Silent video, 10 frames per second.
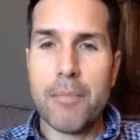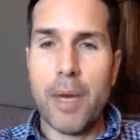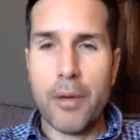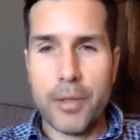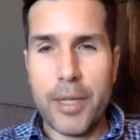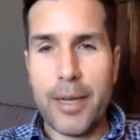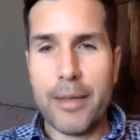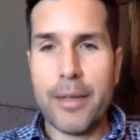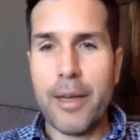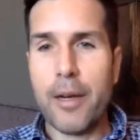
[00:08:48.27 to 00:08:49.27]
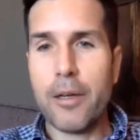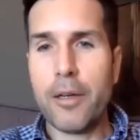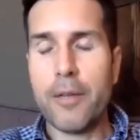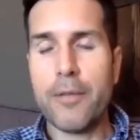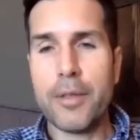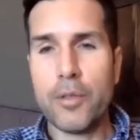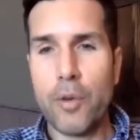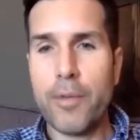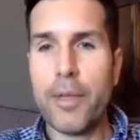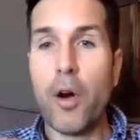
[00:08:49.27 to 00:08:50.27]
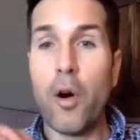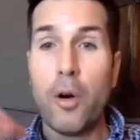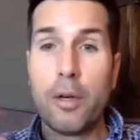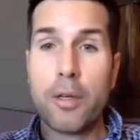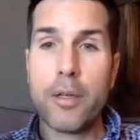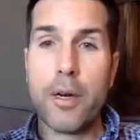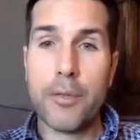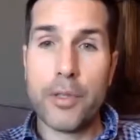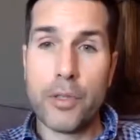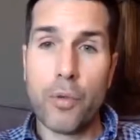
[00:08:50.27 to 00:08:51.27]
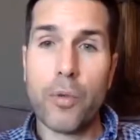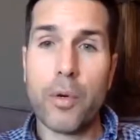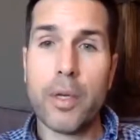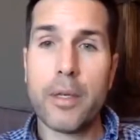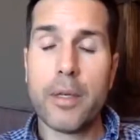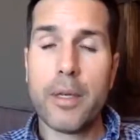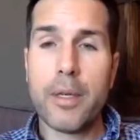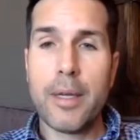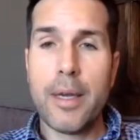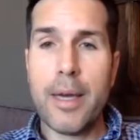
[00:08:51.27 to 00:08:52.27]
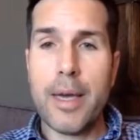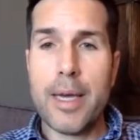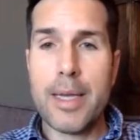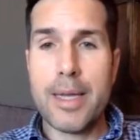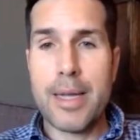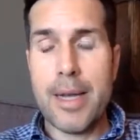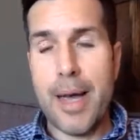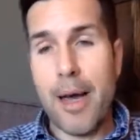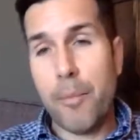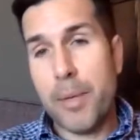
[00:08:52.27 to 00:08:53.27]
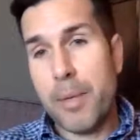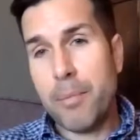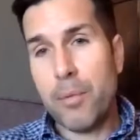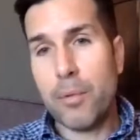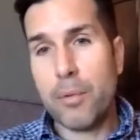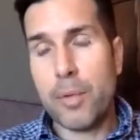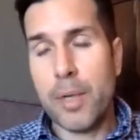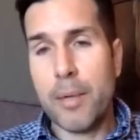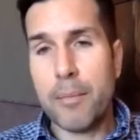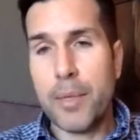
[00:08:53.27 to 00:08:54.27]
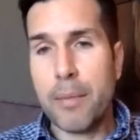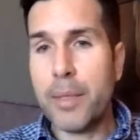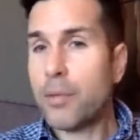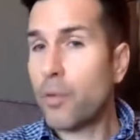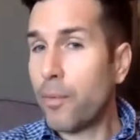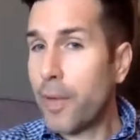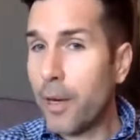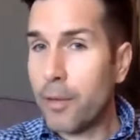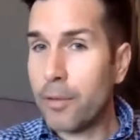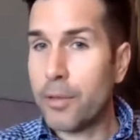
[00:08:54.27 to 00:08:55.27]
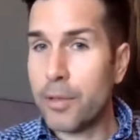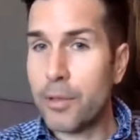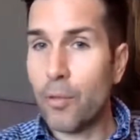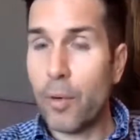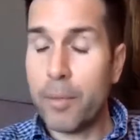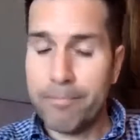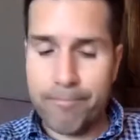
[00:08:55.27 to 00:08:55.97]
understanding the narrative and sort of the arc of a story, and how people can be sort of characters in the story.